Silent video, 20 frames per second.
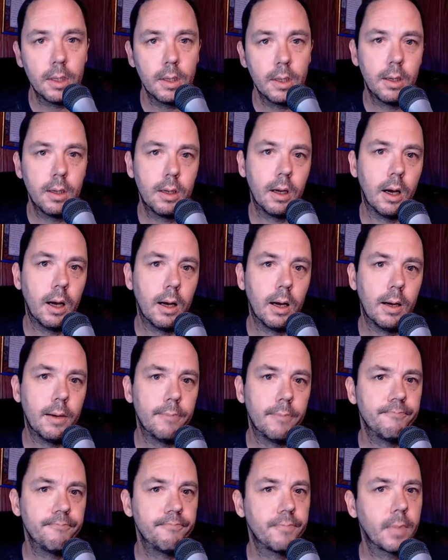And
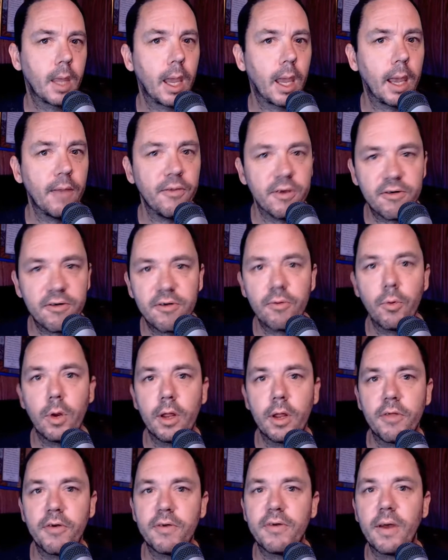this is one of the
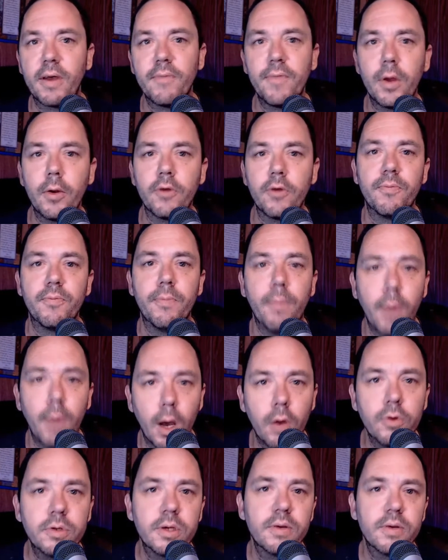things I've noticed.
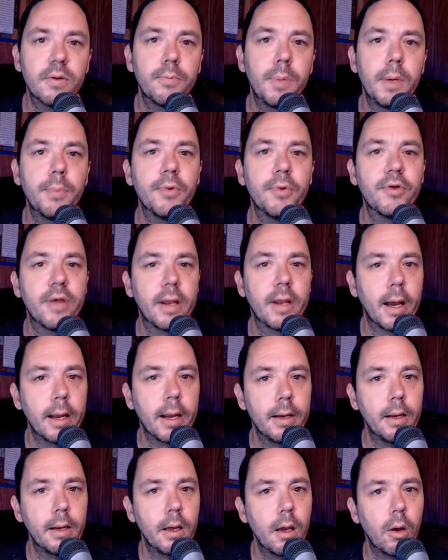Most of the people that I
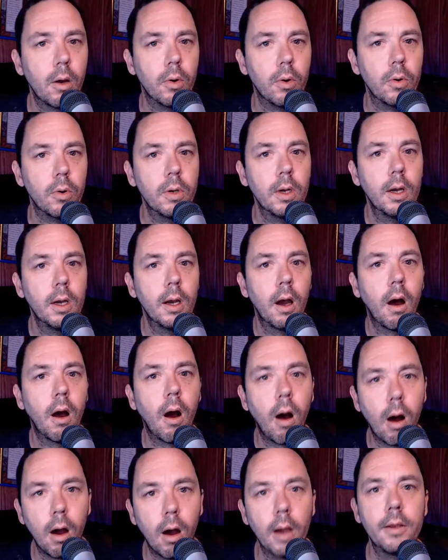know
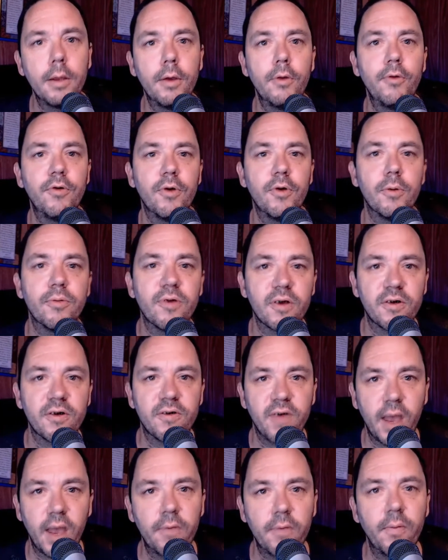on YouTube
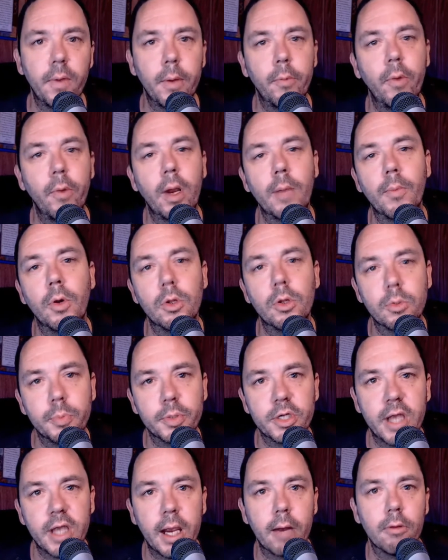successfully running multiple
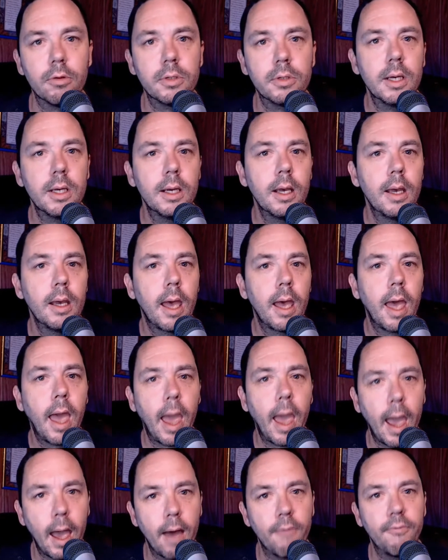channels
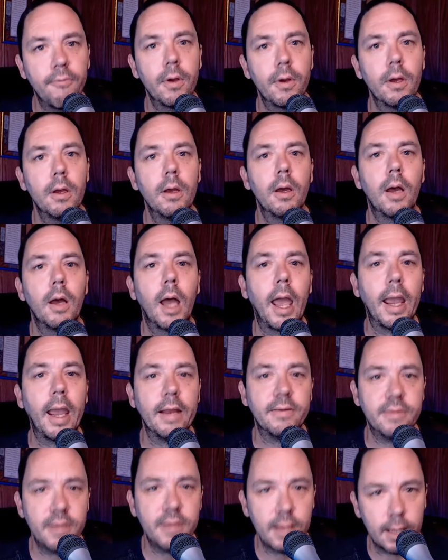have a
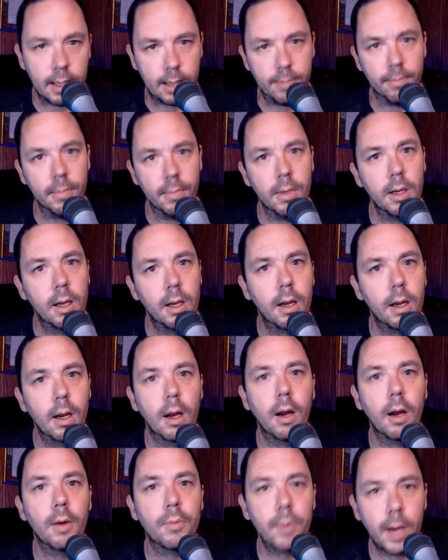team
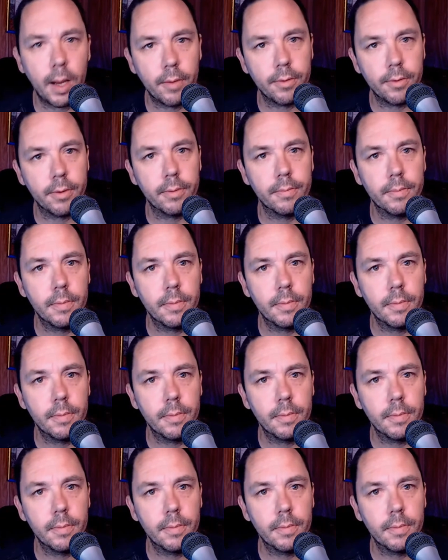around them.